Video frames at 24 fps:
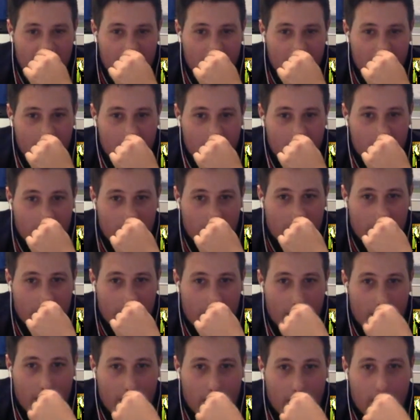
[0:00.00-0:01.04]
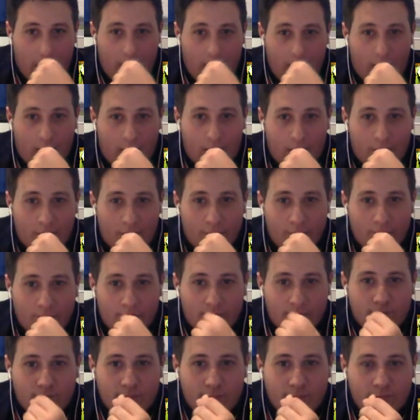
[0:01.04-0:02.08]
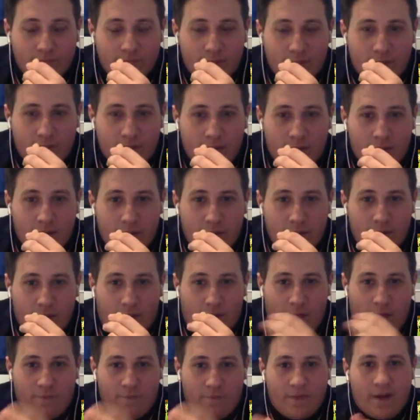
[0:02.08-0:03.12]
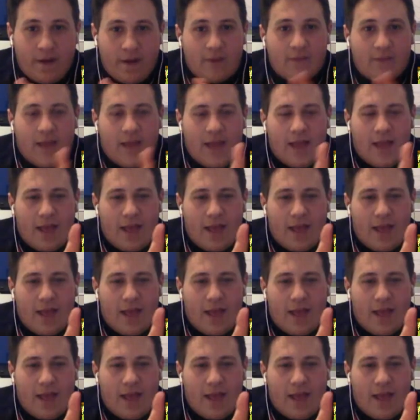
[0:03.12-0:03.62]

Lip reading: but I think that